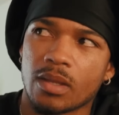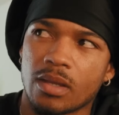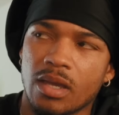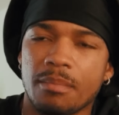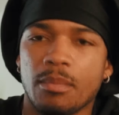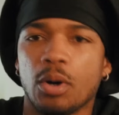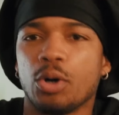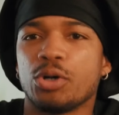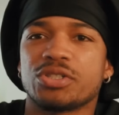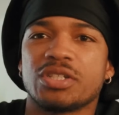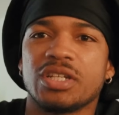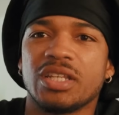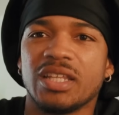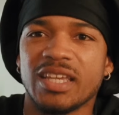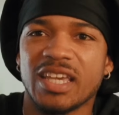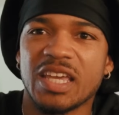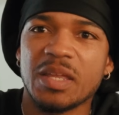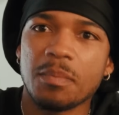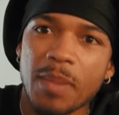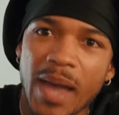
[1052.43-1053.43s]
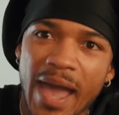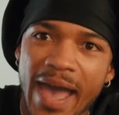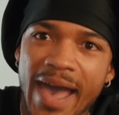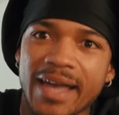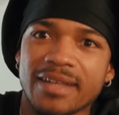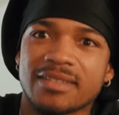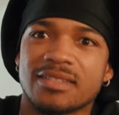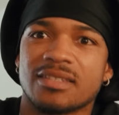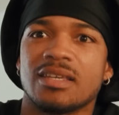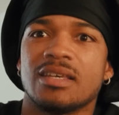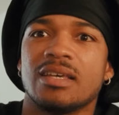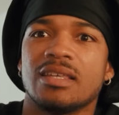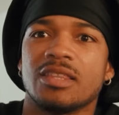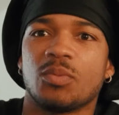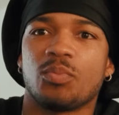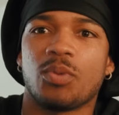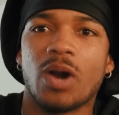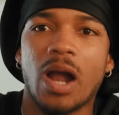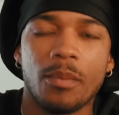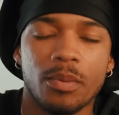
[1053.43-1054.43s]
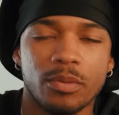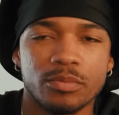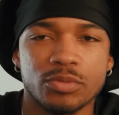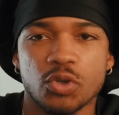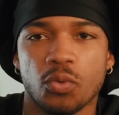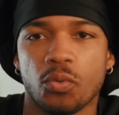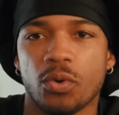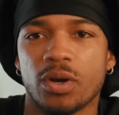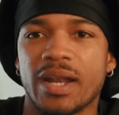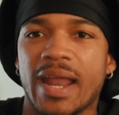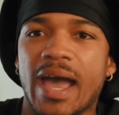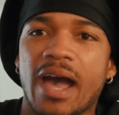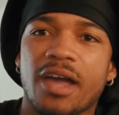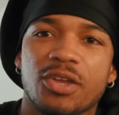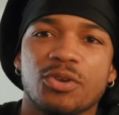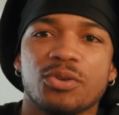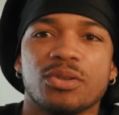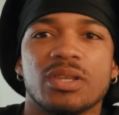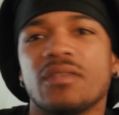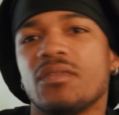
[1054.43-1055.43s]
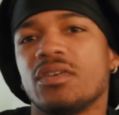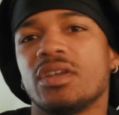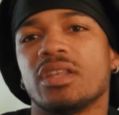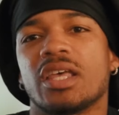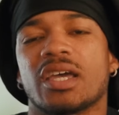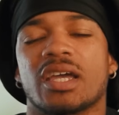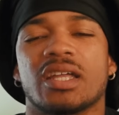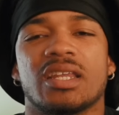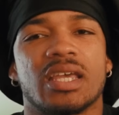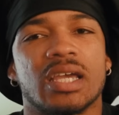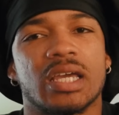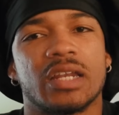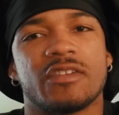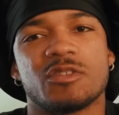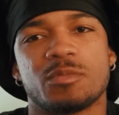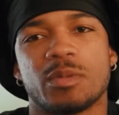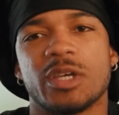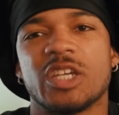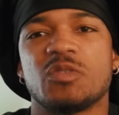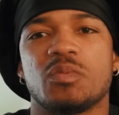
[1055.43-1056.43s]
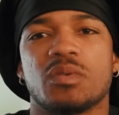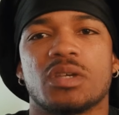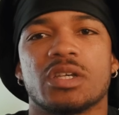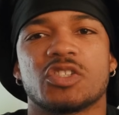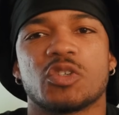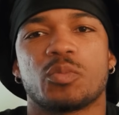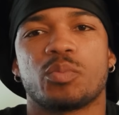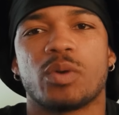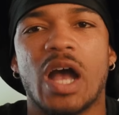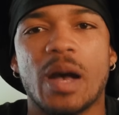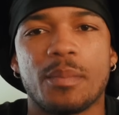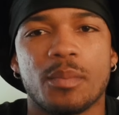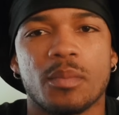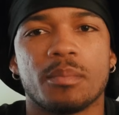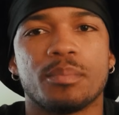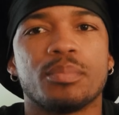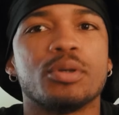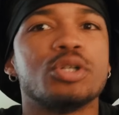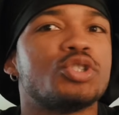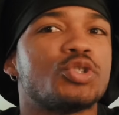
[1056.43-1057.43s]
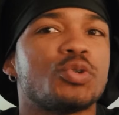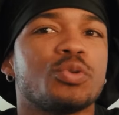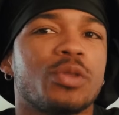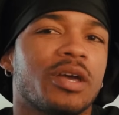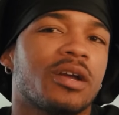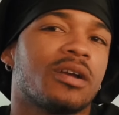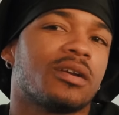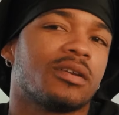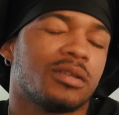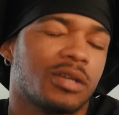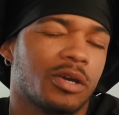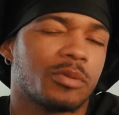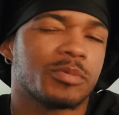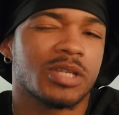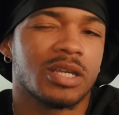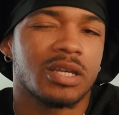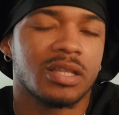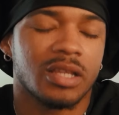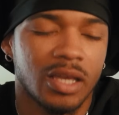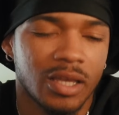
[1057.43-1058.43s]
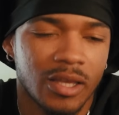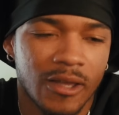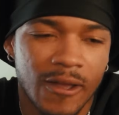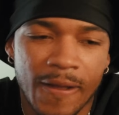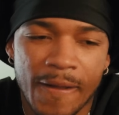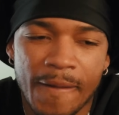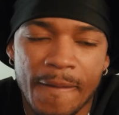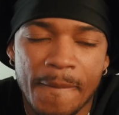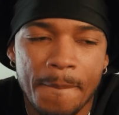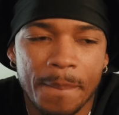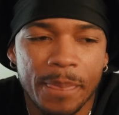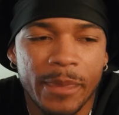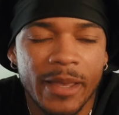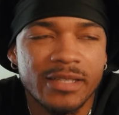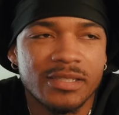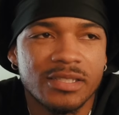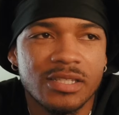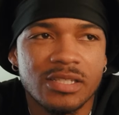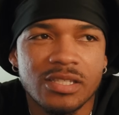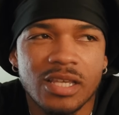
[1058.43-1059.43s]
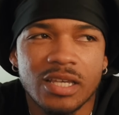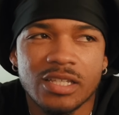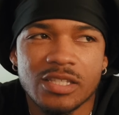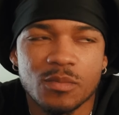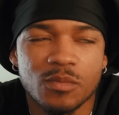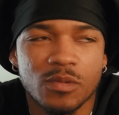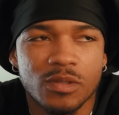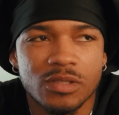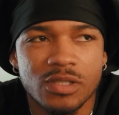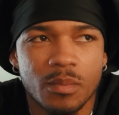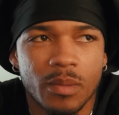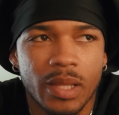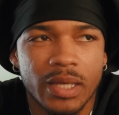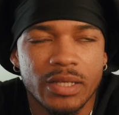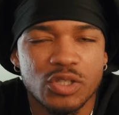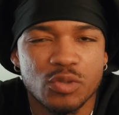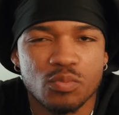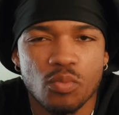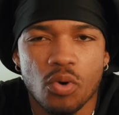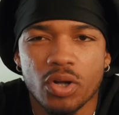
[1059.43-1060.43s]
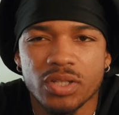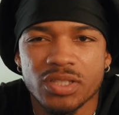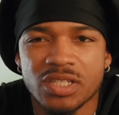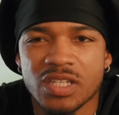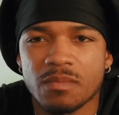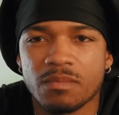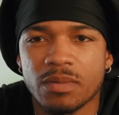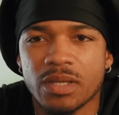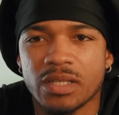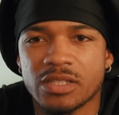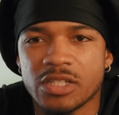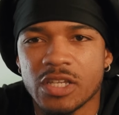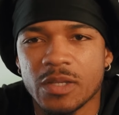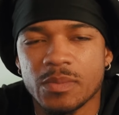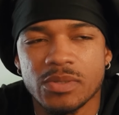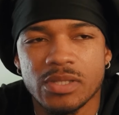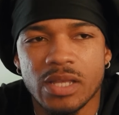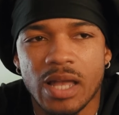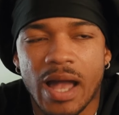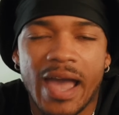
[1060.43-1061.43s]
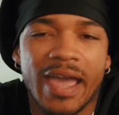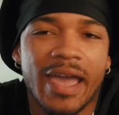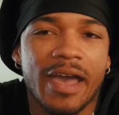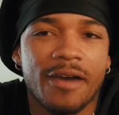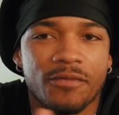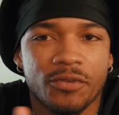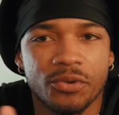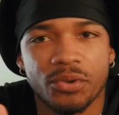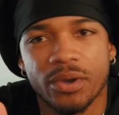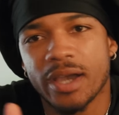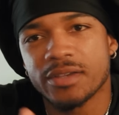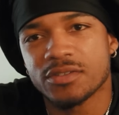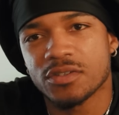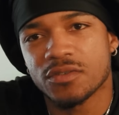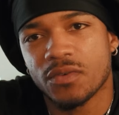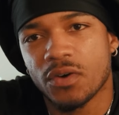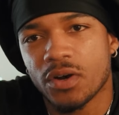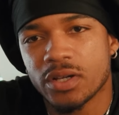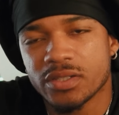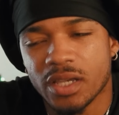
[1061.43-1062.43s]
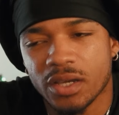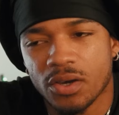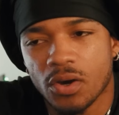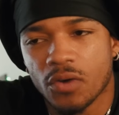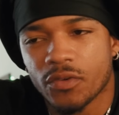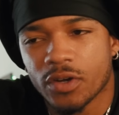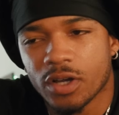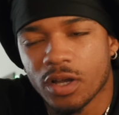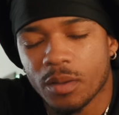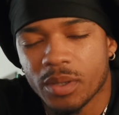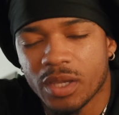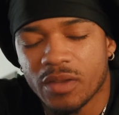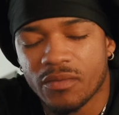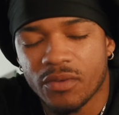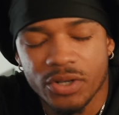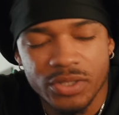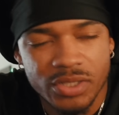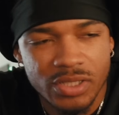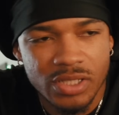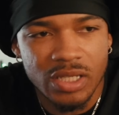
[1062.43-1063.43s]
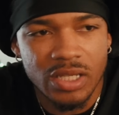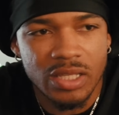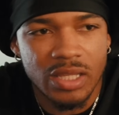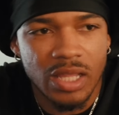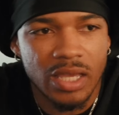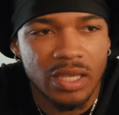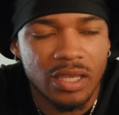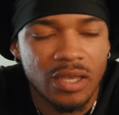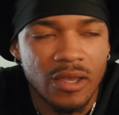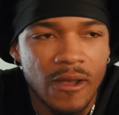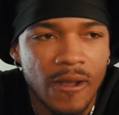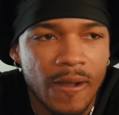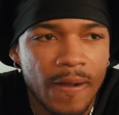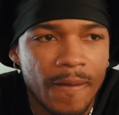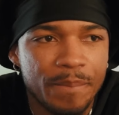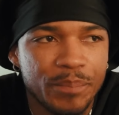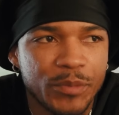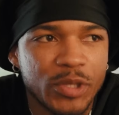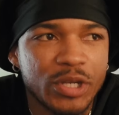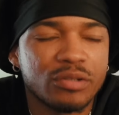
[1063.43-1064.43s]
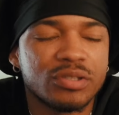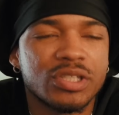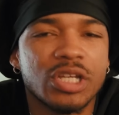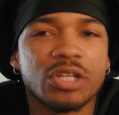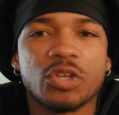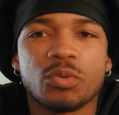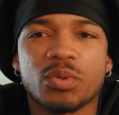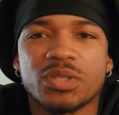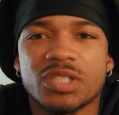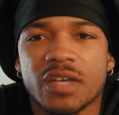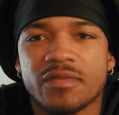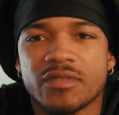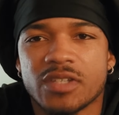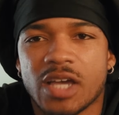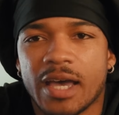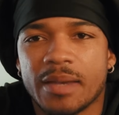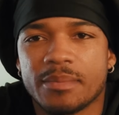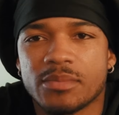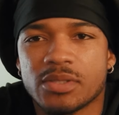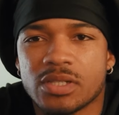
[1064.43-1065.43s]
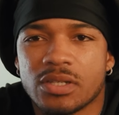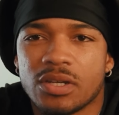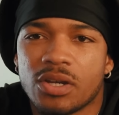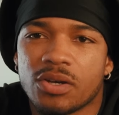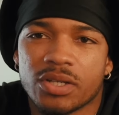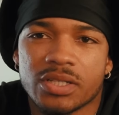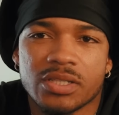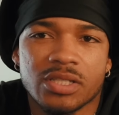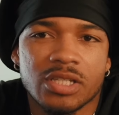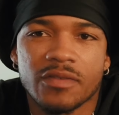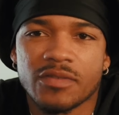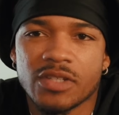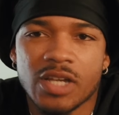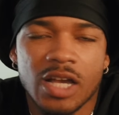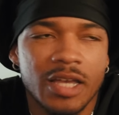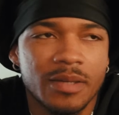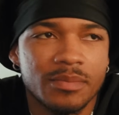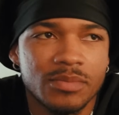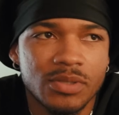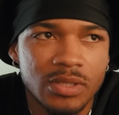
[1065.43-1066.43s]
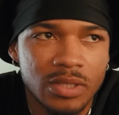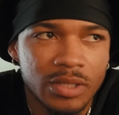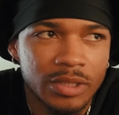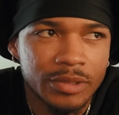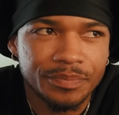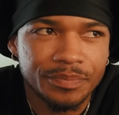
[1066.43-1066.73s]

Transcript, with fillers: emotionally impact the problem toward now you're living in like a negative space because the problem put you there. You know what I'm saying? Like that's just like some some like small tidbit tips that I have for you guys as far as like overcoming adversity and like you know dealing with tough times. You know, because tough times